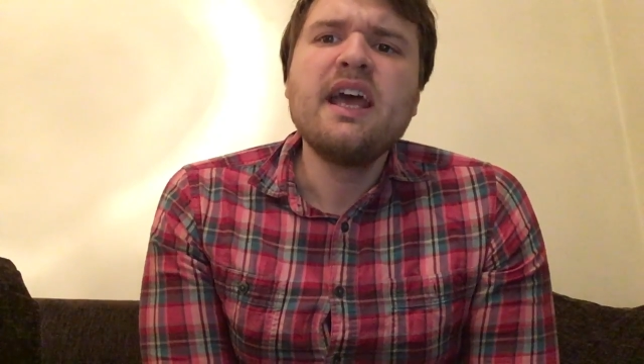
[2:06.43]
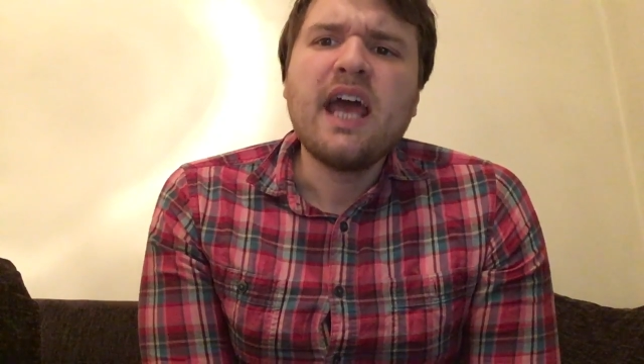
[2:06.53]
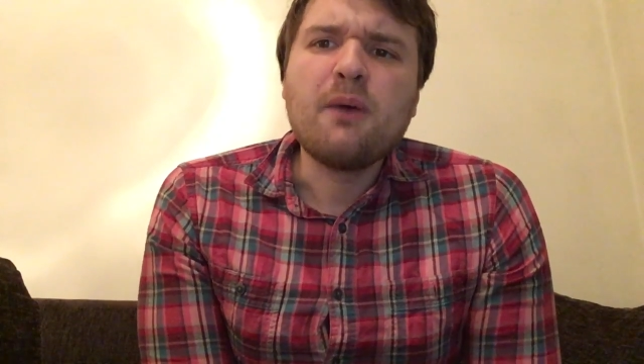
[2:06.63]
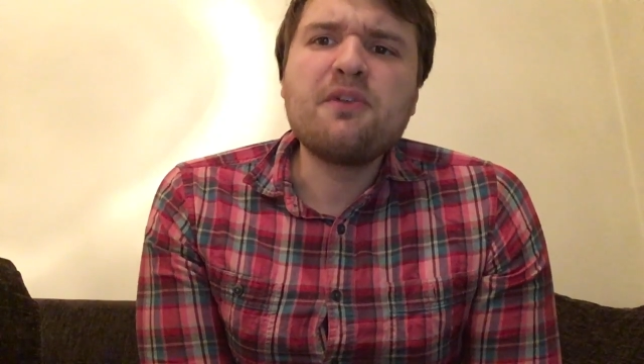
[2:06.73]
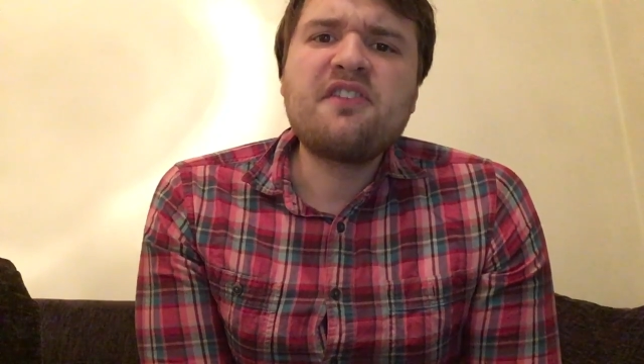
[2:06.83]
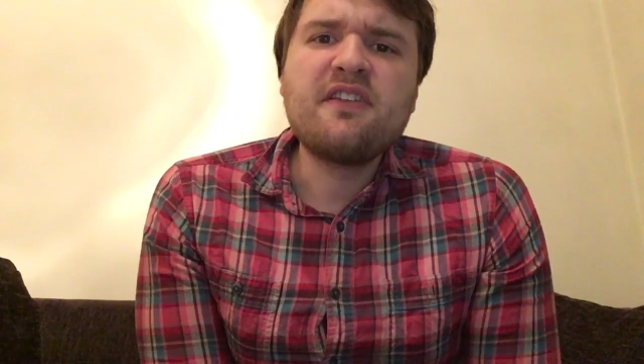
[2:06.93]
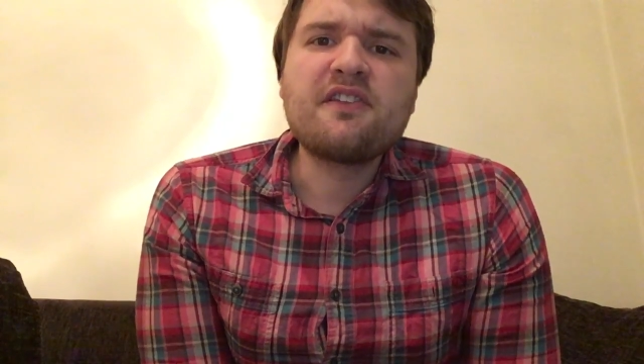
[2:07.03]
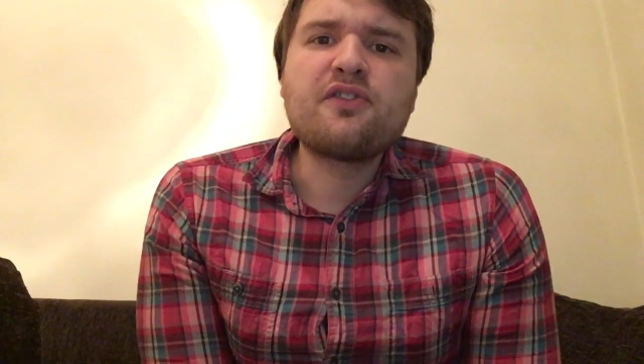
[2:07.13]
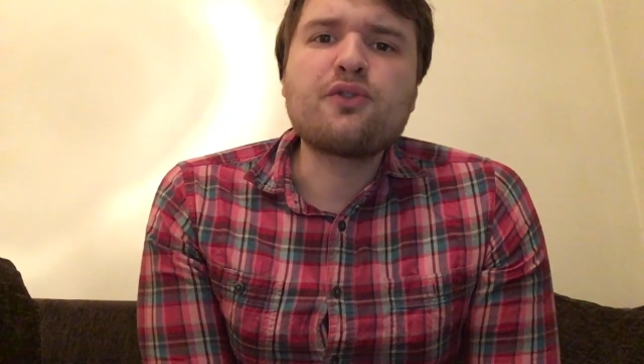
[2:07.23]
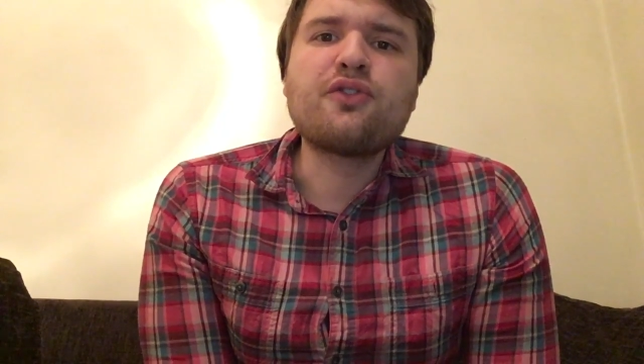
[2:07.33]
And we'll see that
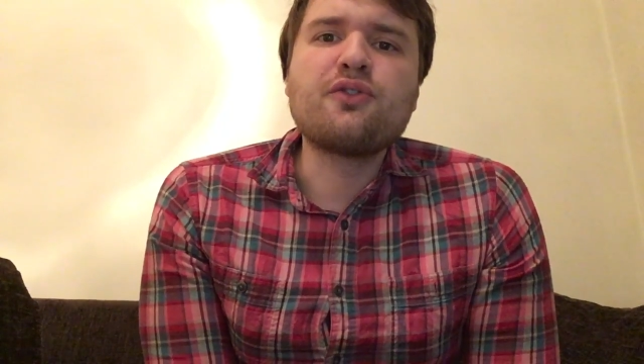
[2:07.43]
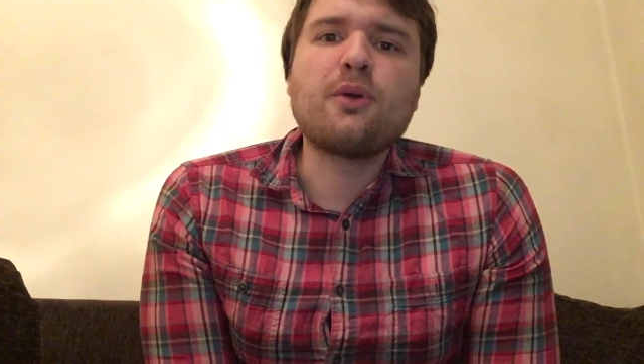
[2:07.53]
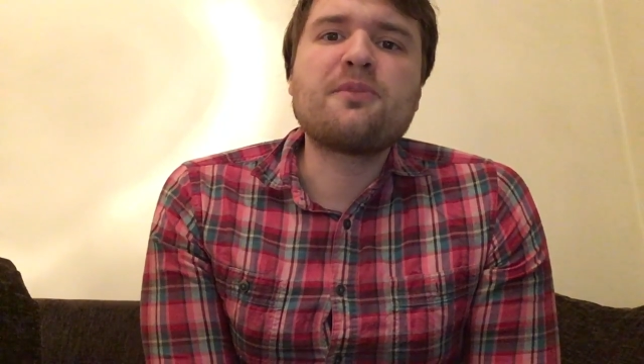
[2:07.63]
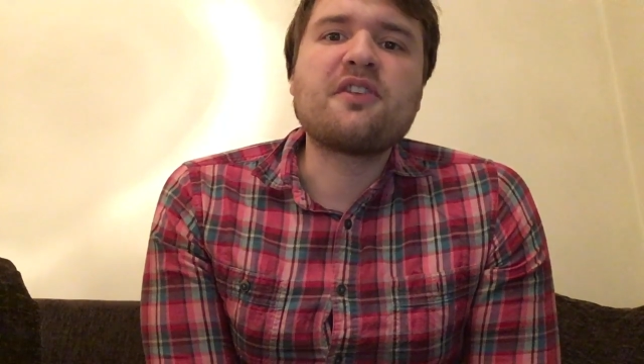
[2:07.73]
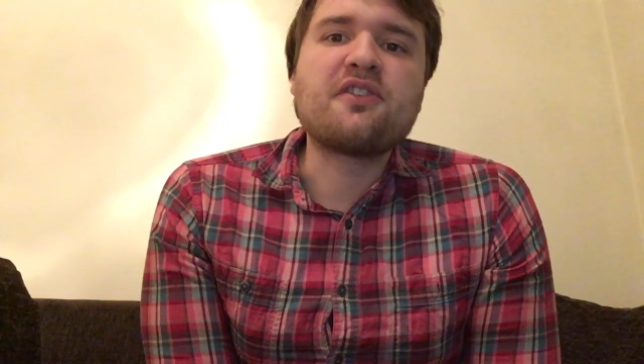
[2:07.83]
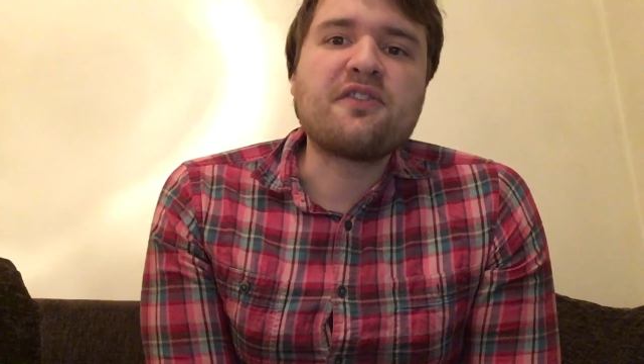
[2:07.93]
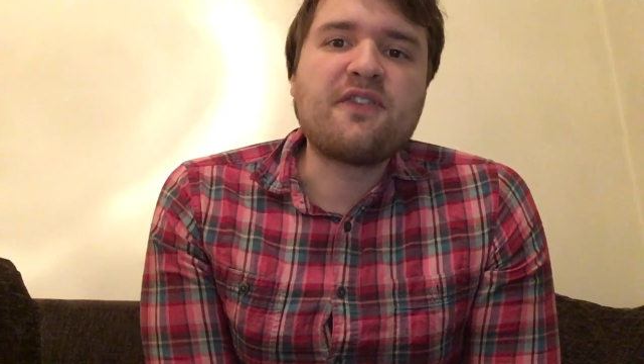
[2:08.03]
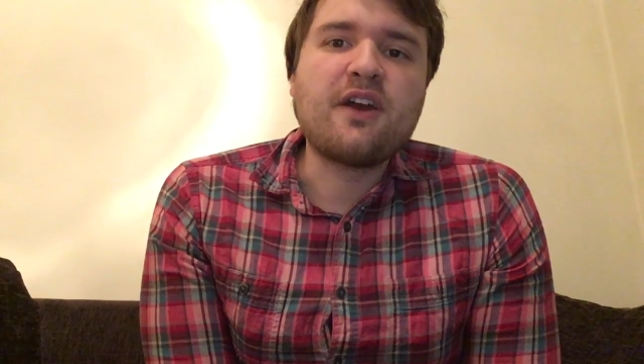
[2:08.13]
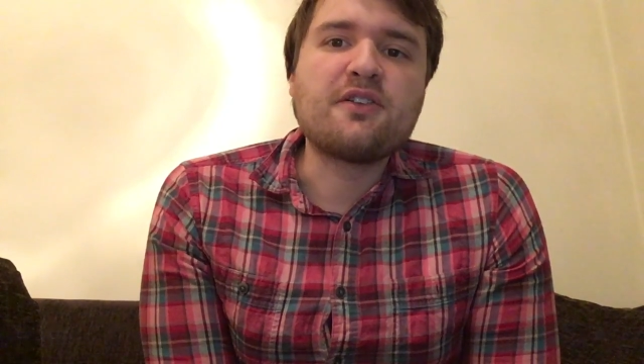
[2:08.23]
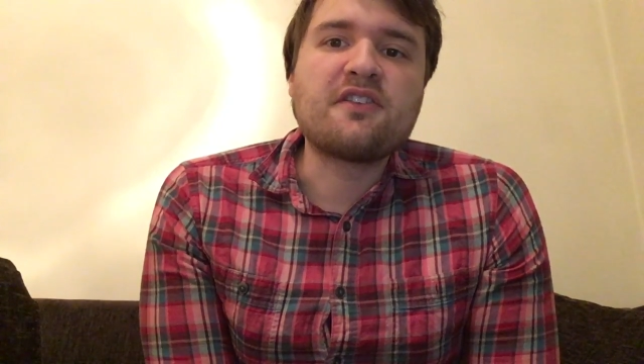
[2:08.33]
social norms such as
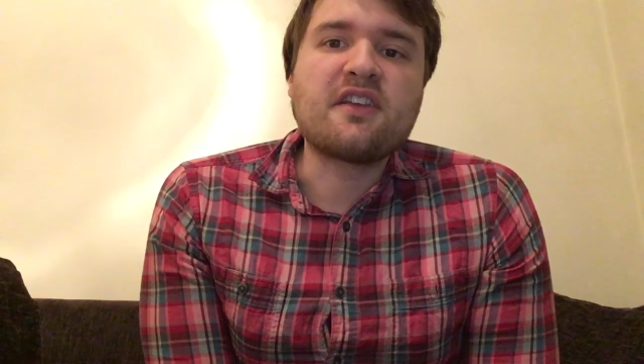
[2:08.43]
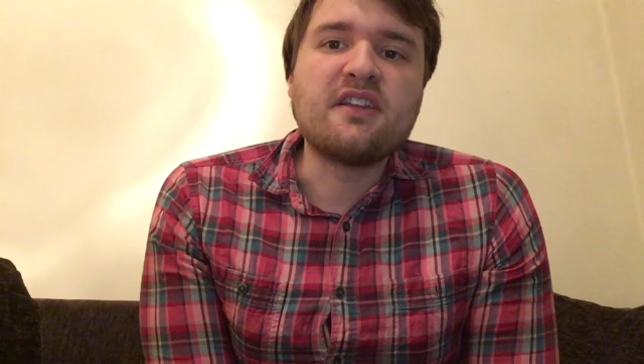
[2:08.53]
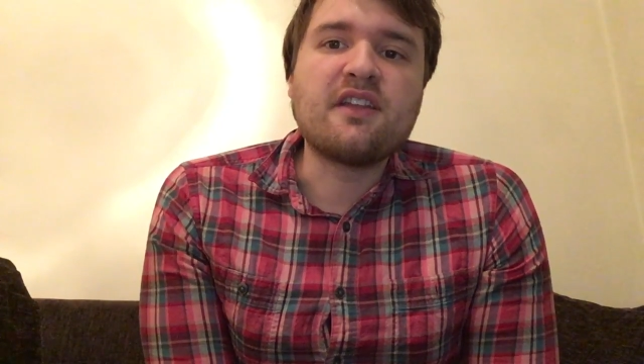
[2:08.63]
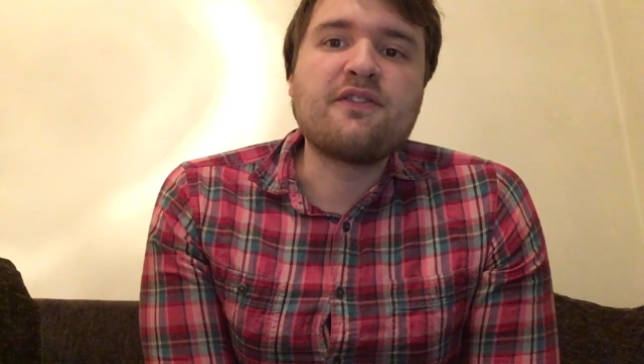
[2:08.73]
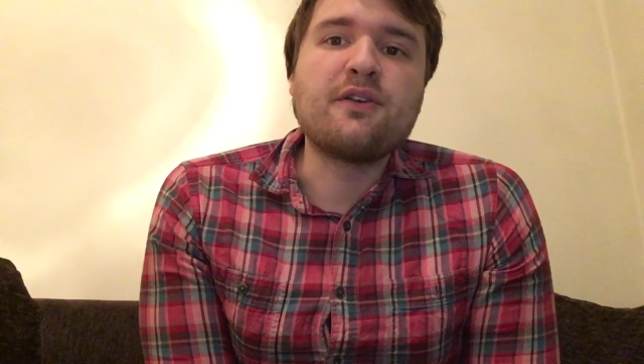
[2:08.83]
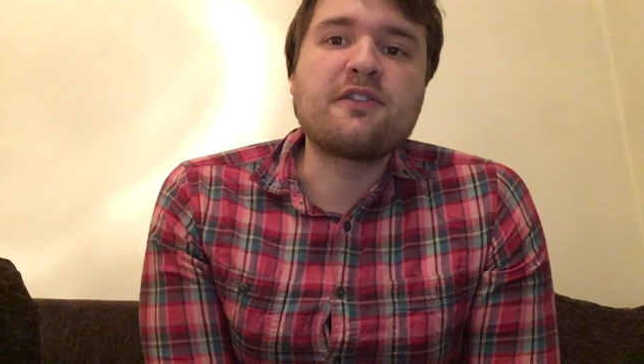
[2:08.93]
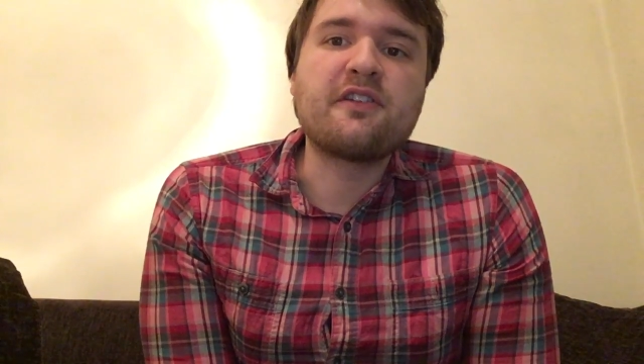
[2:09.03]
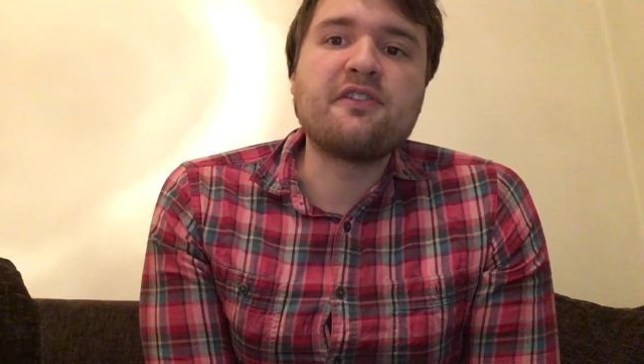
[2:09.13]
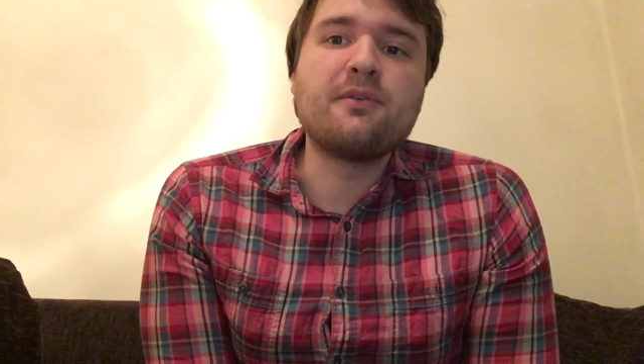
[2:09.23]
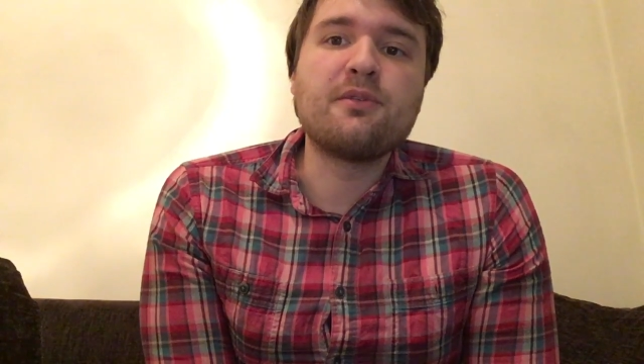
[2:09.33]
fairness can influence
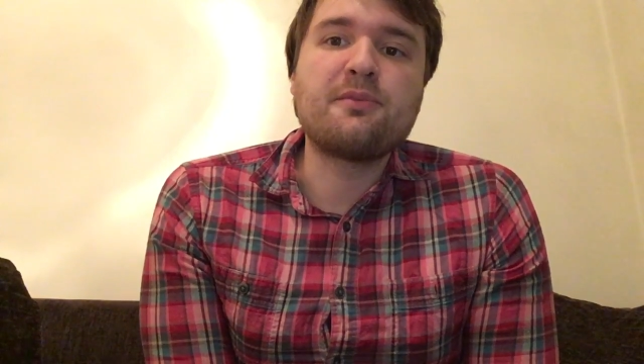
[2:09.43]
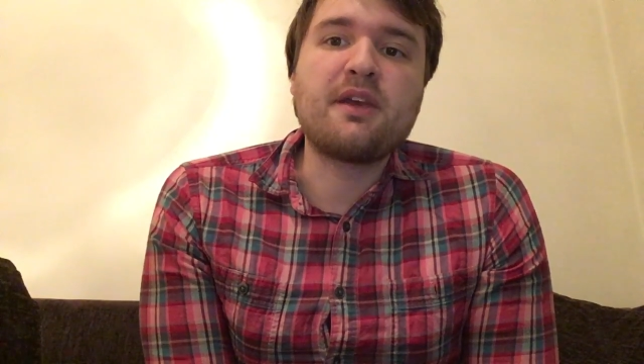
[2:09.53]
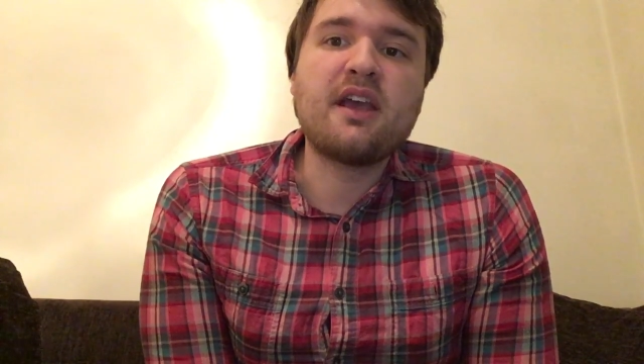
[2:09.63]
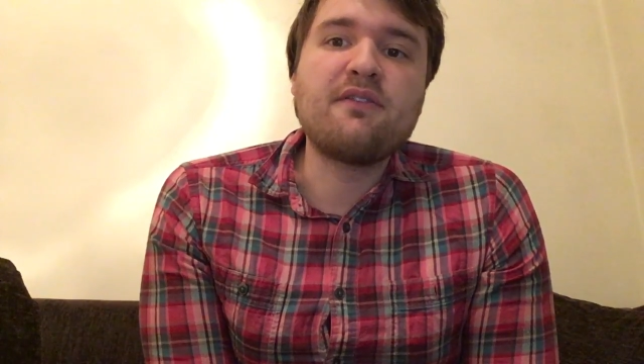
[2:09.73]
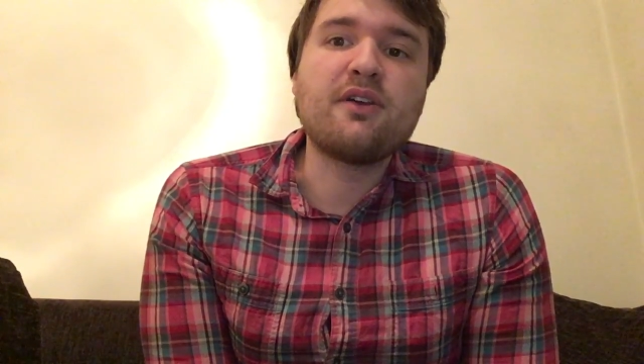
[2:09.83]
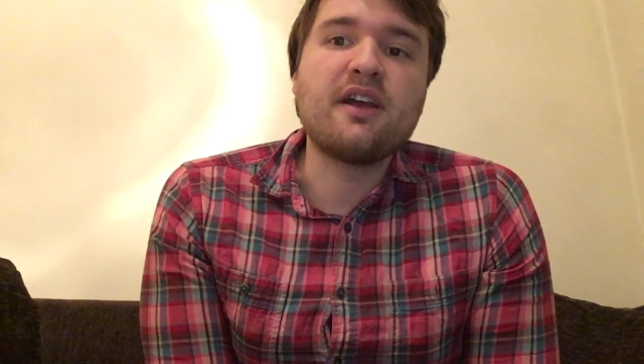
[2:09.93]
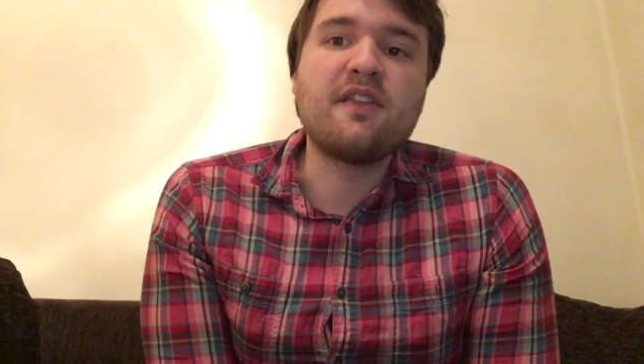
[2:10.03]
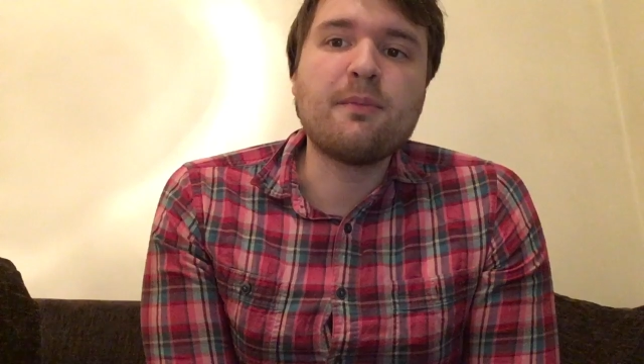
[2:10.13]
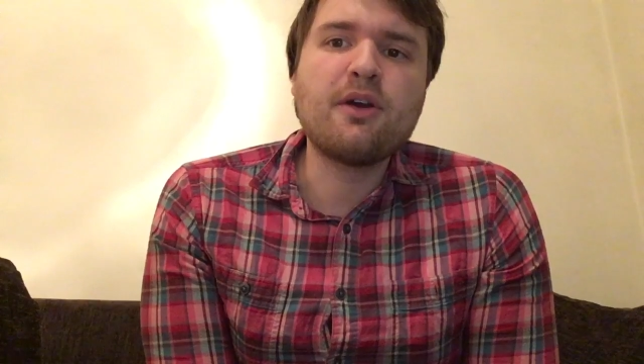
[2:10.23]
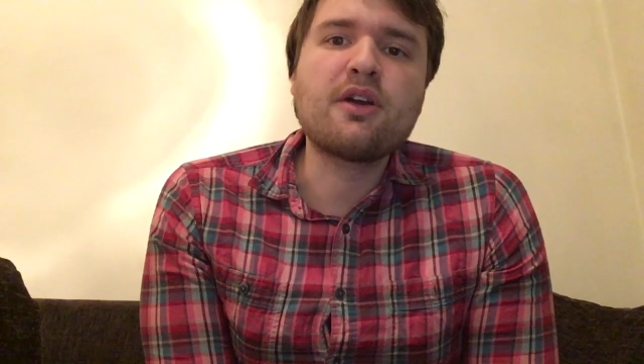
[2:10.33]
consumers' behavior in
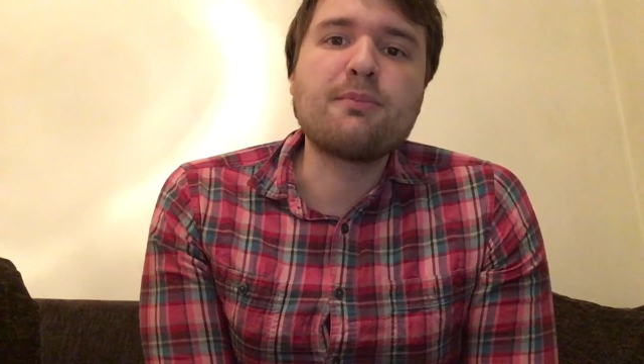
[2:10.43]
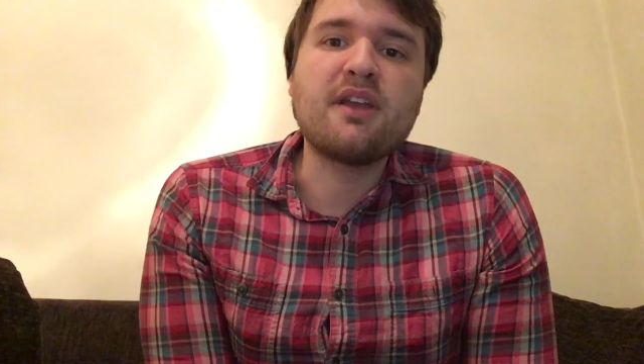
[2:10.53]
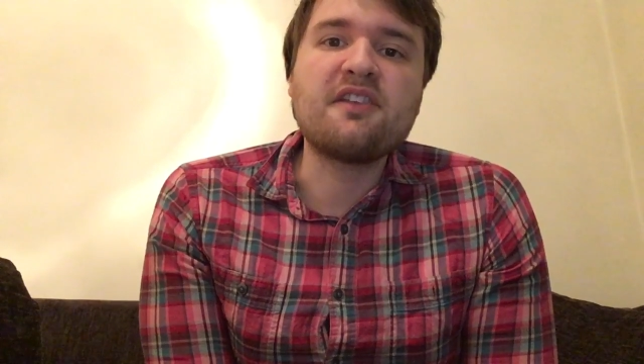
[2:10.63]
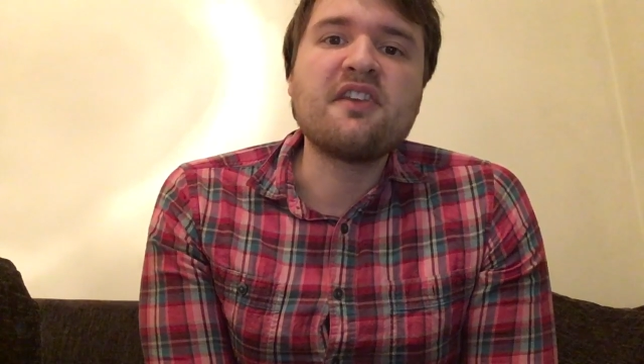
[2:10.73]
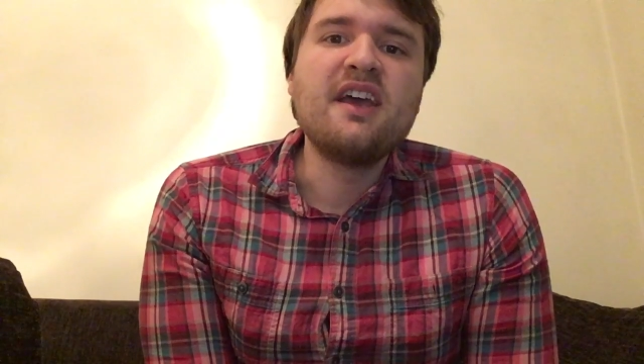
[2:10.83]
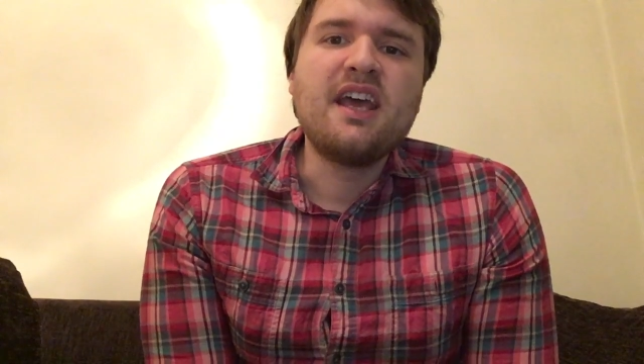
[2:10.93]
the marketplace